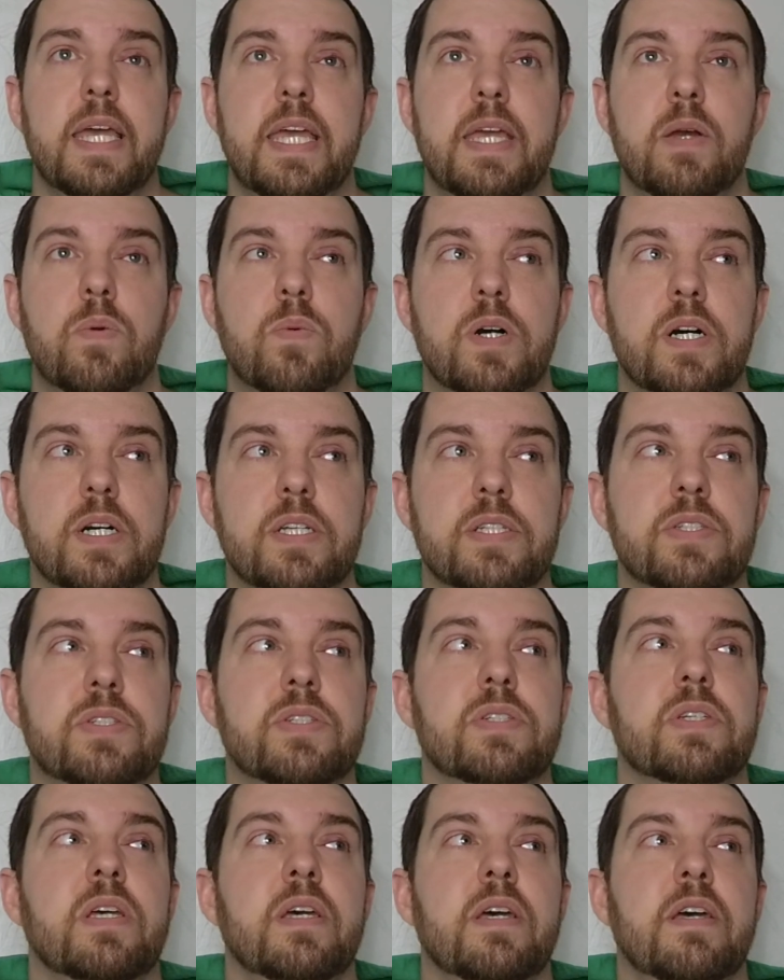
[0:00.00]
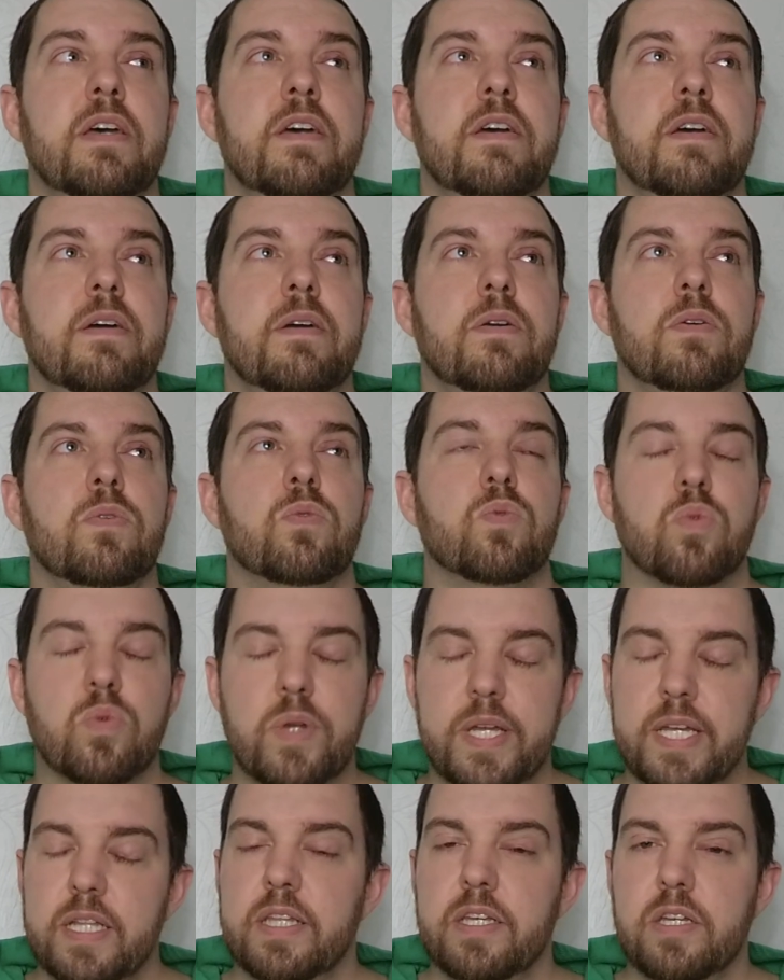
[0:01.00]
It was
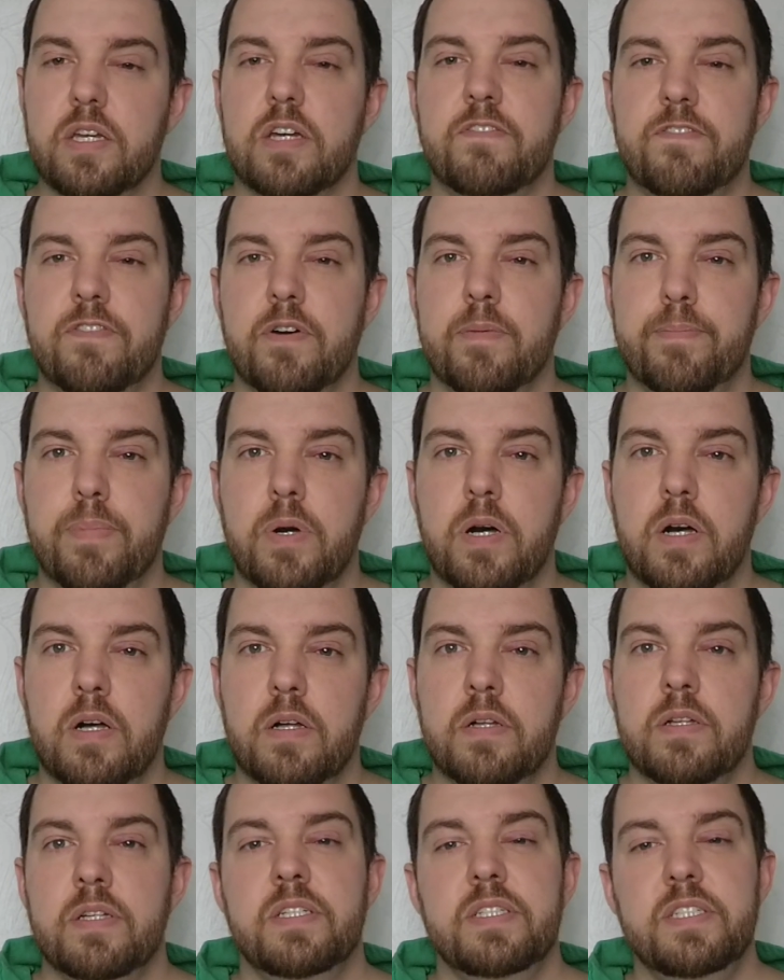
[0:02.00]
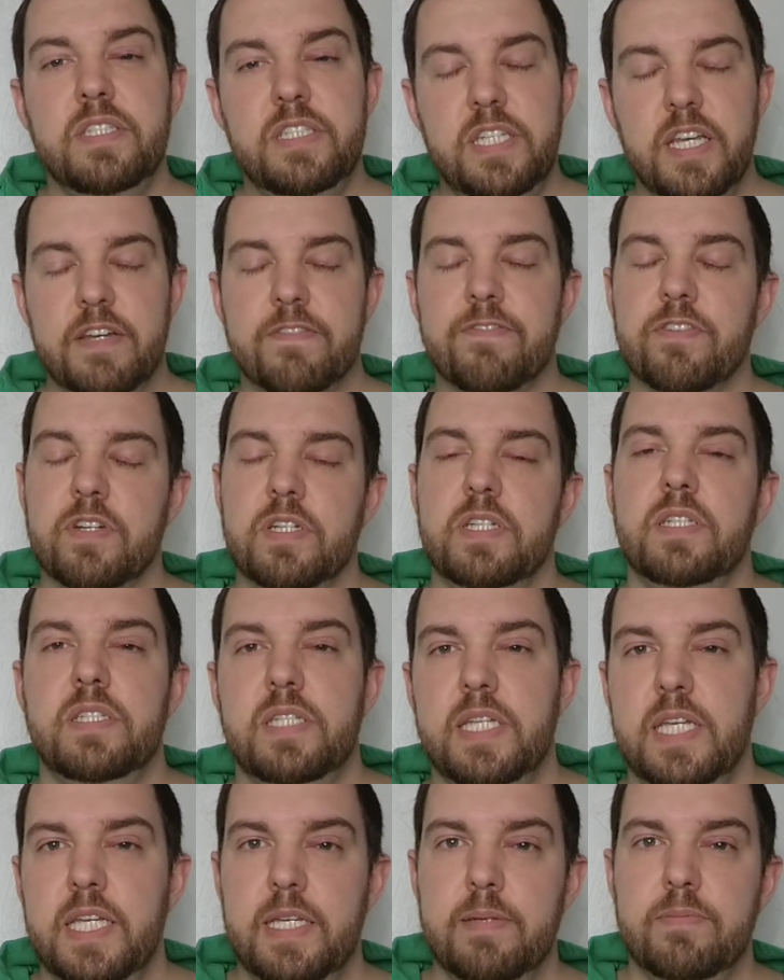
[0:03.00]
really good football, different
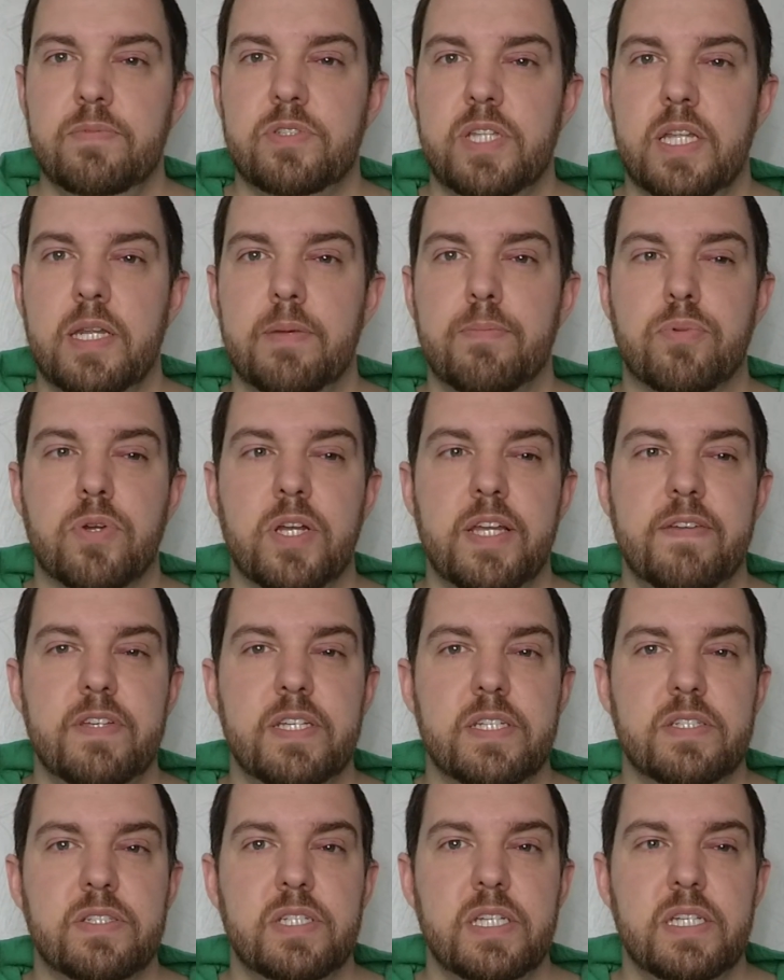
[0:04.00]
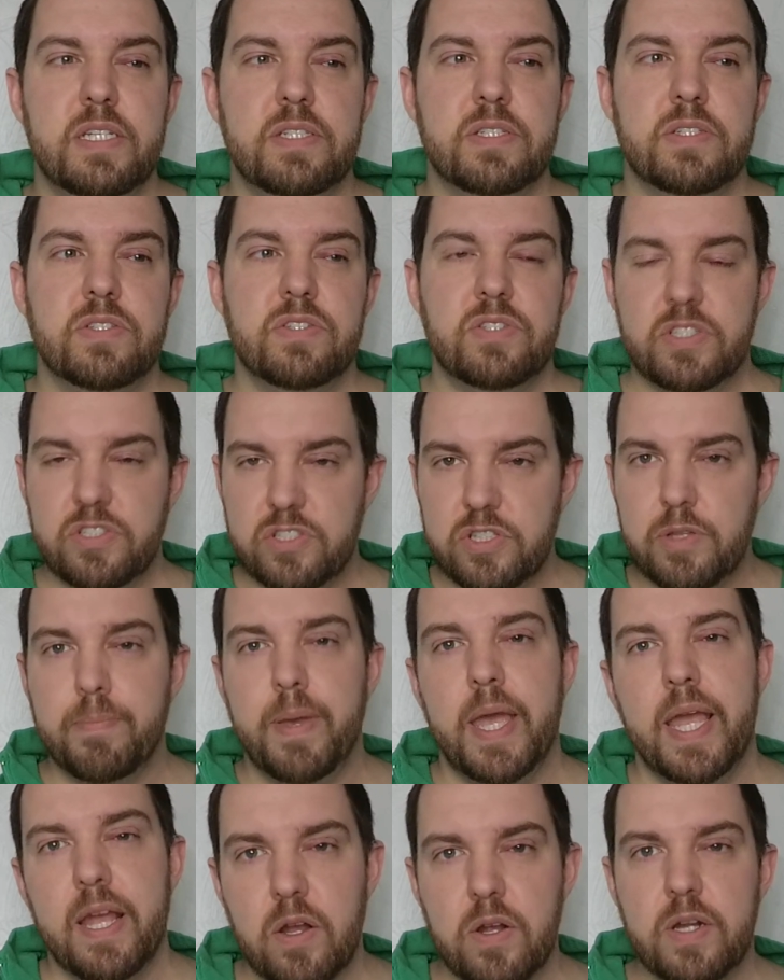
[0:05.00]
teams than in previous seasons. This is the
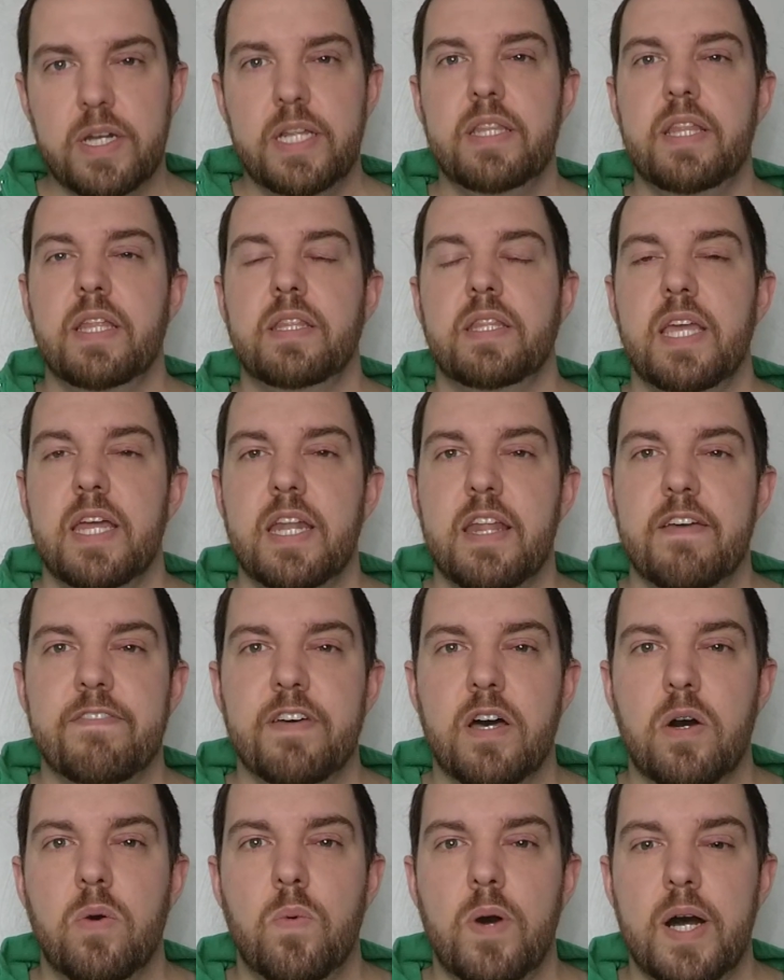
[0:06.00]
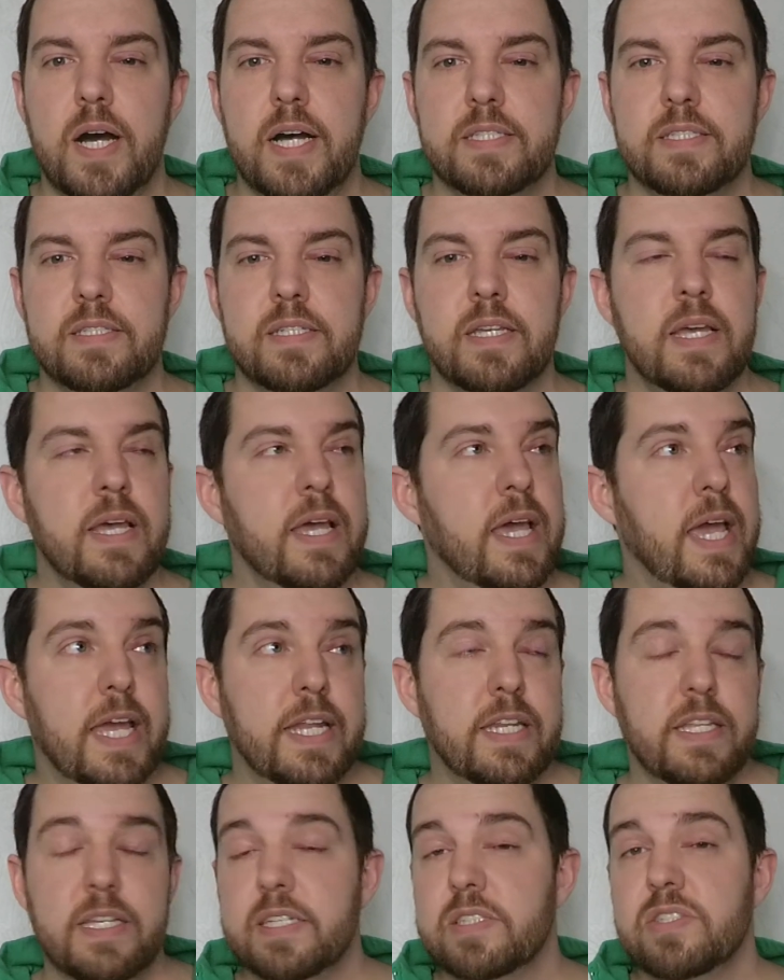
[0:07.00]
parity that the NFL wants,
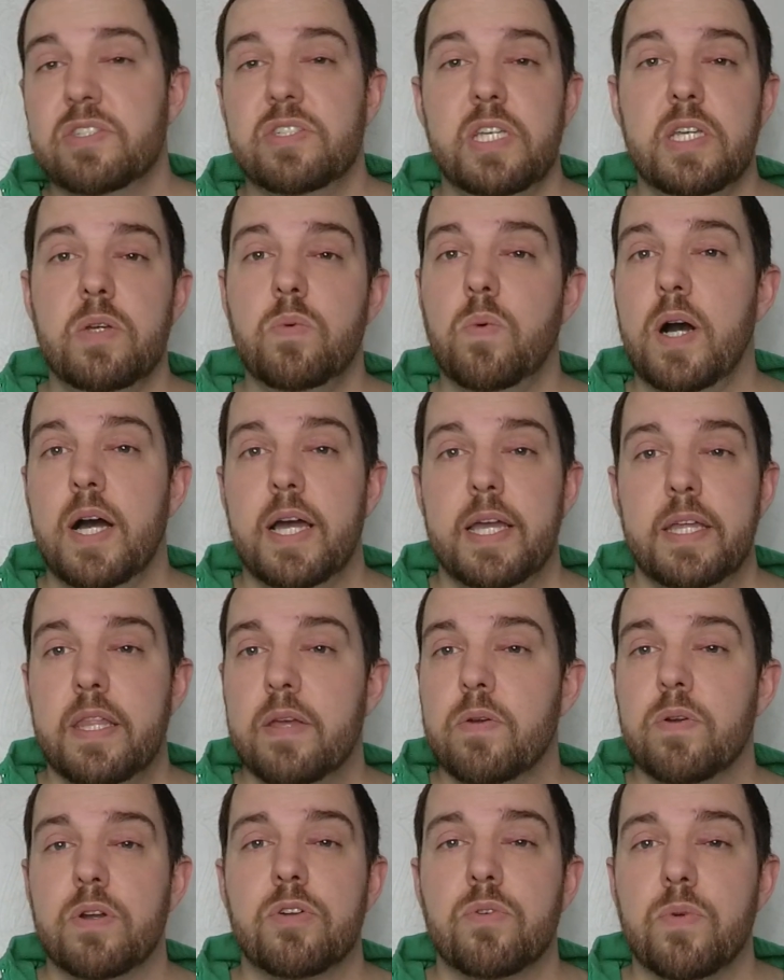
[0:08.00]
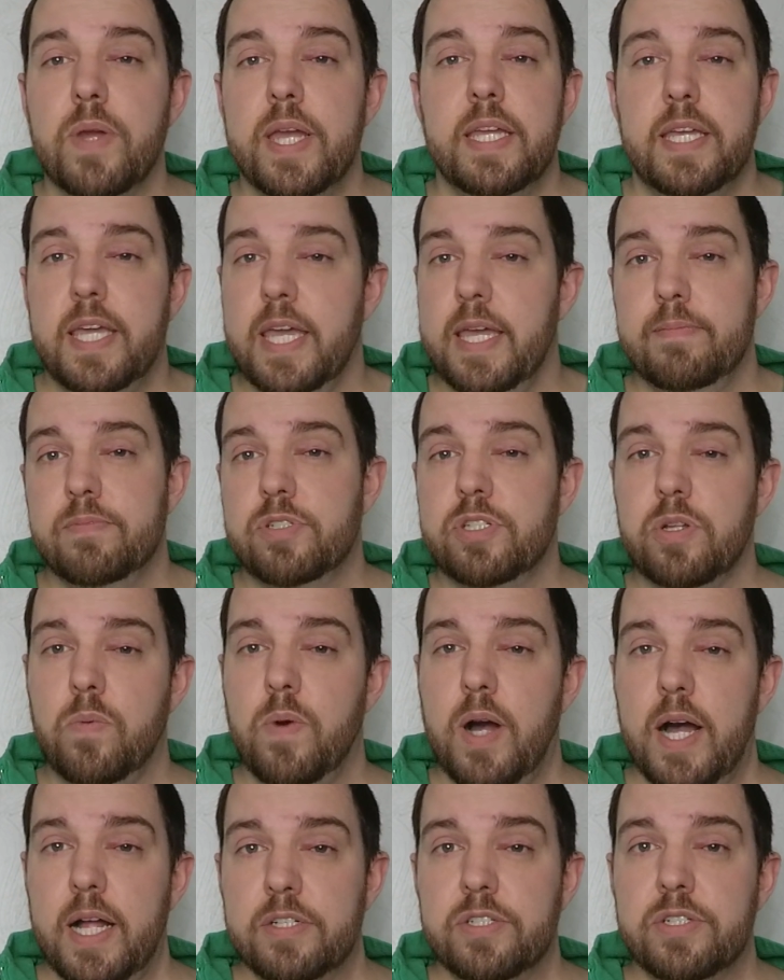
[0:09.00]
and you can see why. They were great games to
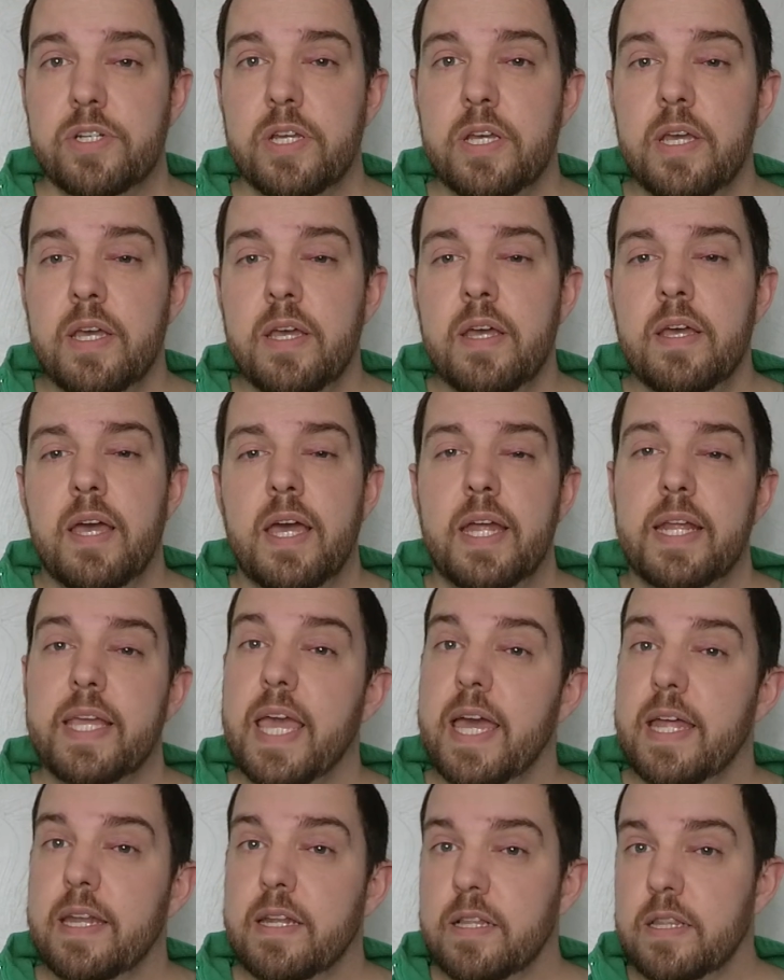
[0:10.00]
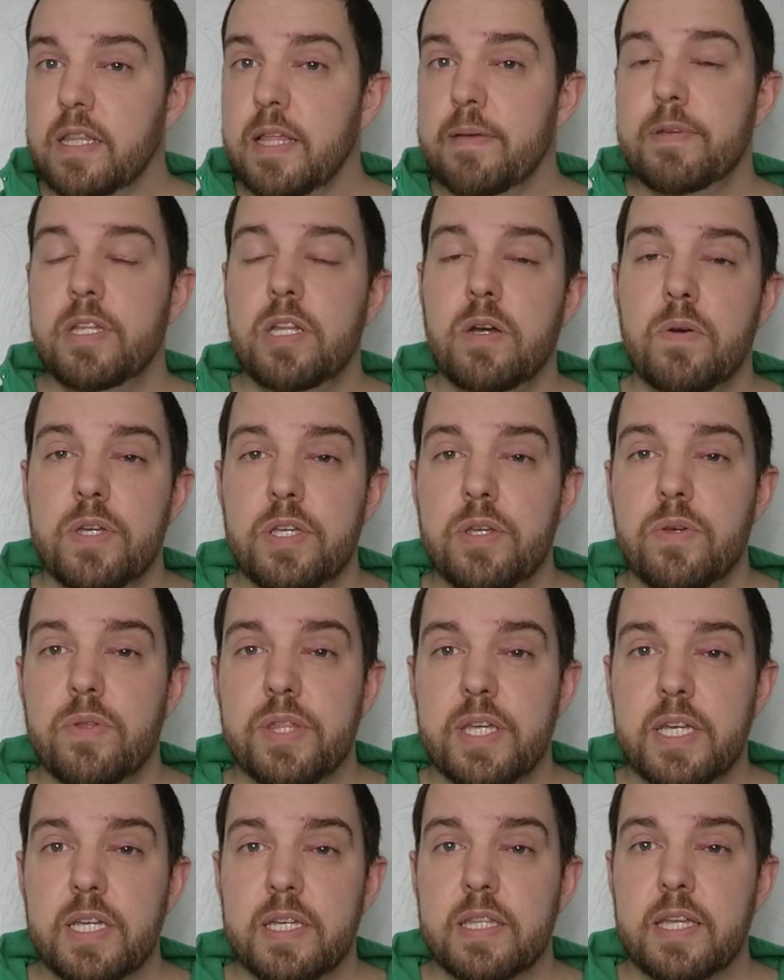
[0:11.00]
watch. Again, let me know what you
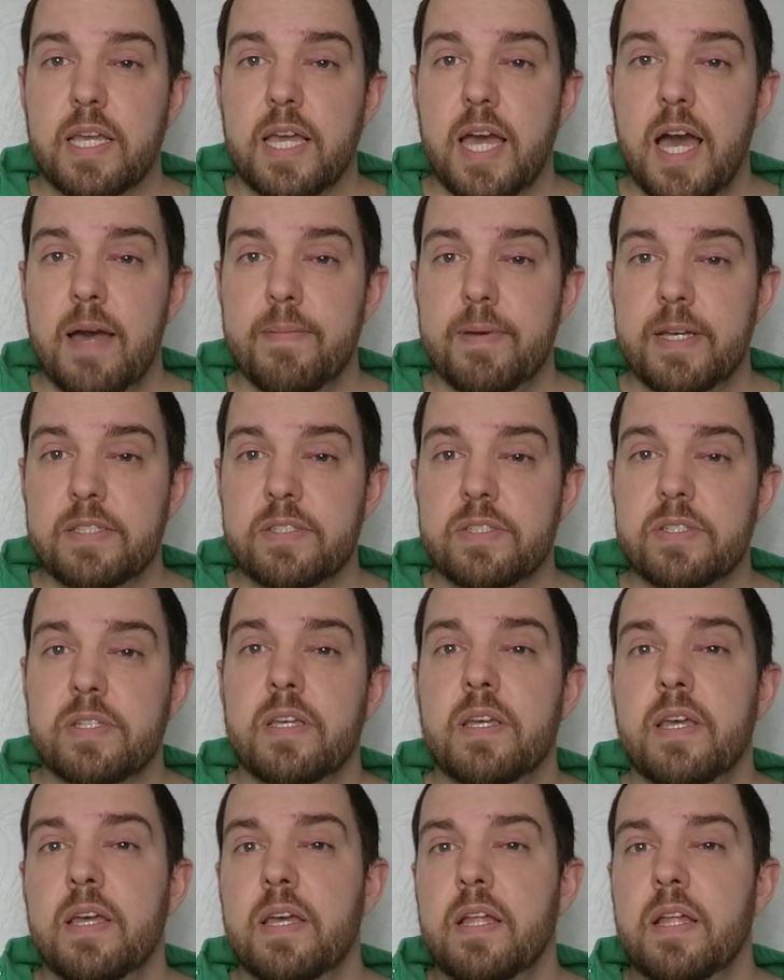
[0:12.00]
think in the comments.